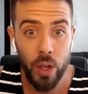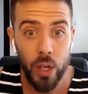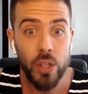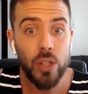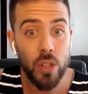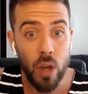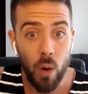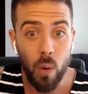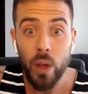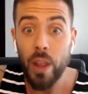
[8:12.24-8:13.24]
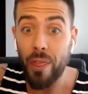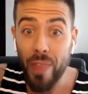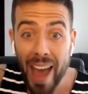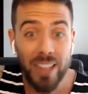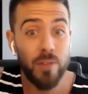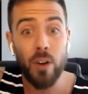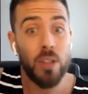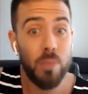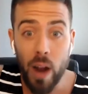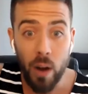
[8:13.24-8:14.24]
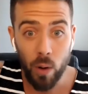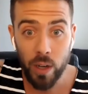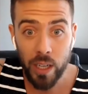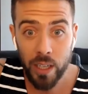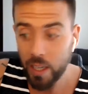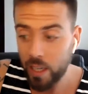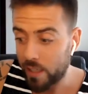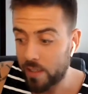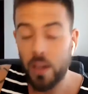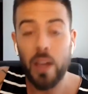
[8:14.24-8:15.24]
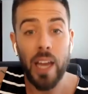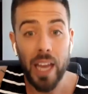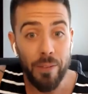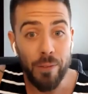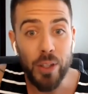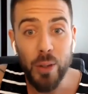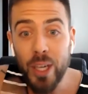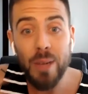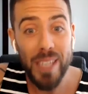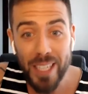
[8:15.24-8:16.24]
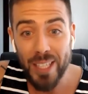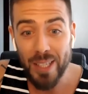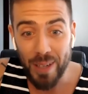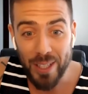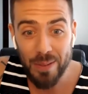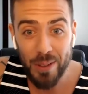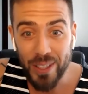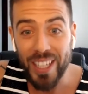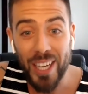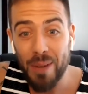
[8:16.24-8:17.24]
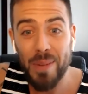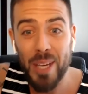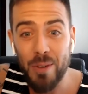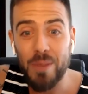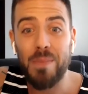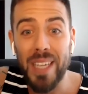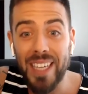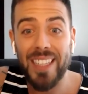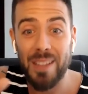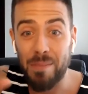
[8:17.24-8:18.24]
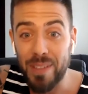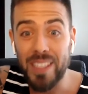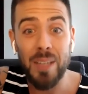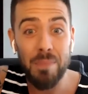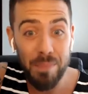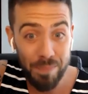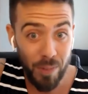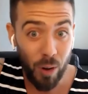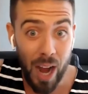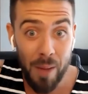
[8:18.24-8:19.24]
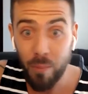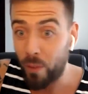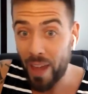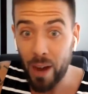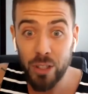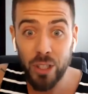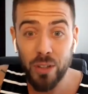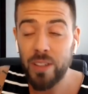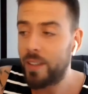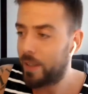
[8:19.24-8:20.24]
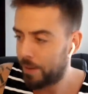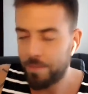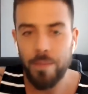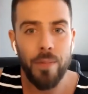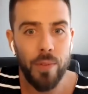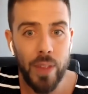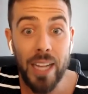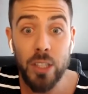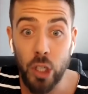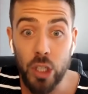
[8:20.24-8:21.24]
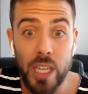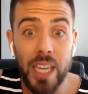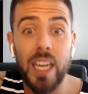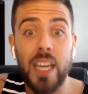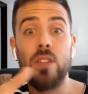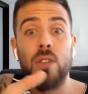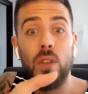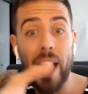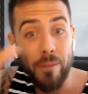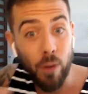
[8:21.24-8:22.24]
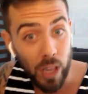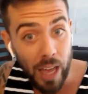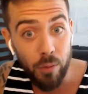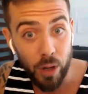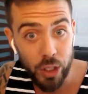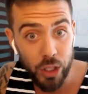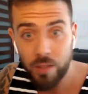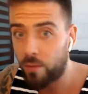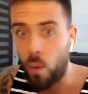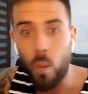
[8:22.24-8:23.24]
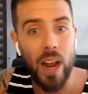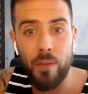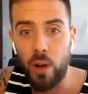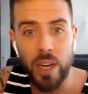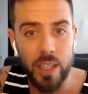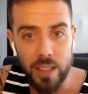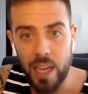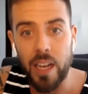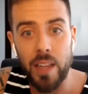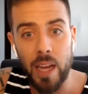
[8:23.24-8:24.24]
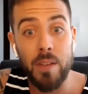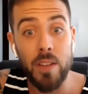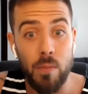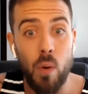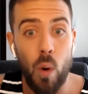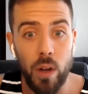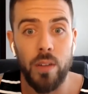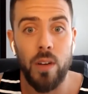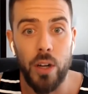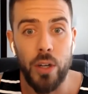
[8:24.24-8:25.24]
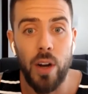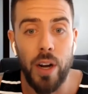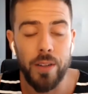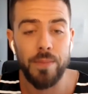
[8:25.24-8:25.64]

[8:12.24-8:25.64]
So that's first priority is if you can be indispensable and the company would be in some deep crap without you, that's your ticket for leverage for whatever it is that that is important on your end.